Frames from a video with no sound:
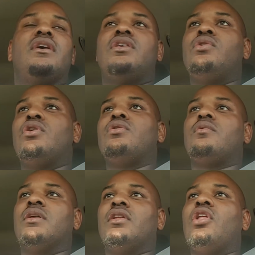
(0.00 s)
in
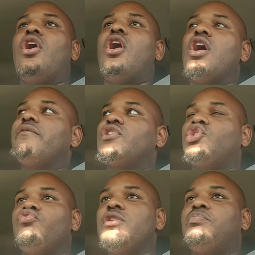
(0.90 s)
the law of harvest,
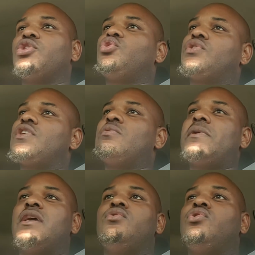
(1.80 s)
you reap what you sow,
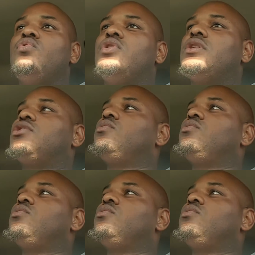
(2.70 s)
man. You do good, you